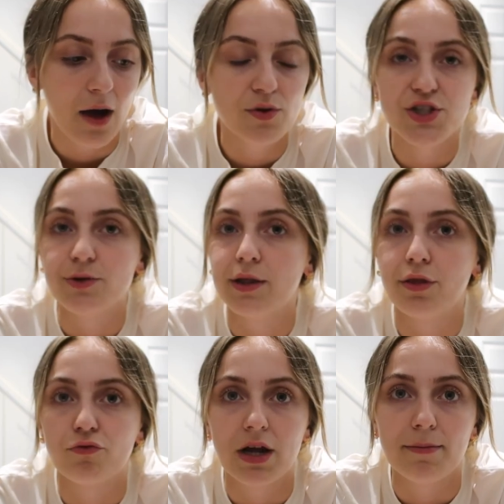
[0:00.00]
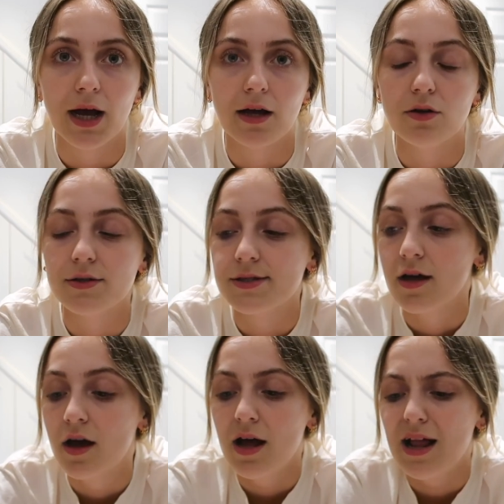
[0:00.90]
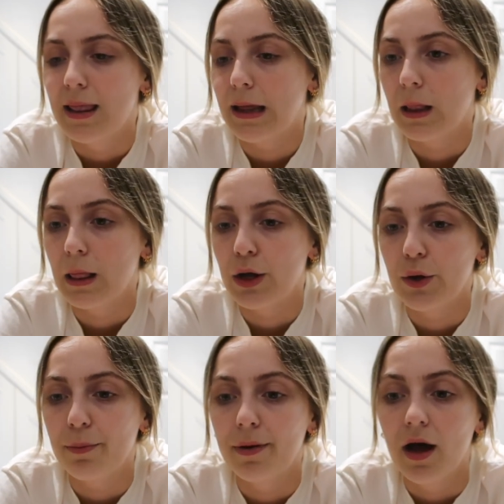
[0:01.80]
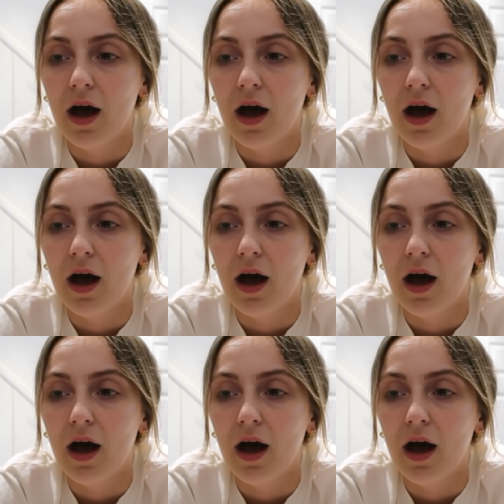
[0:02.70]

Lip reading: I was doing 3 miles, little loop.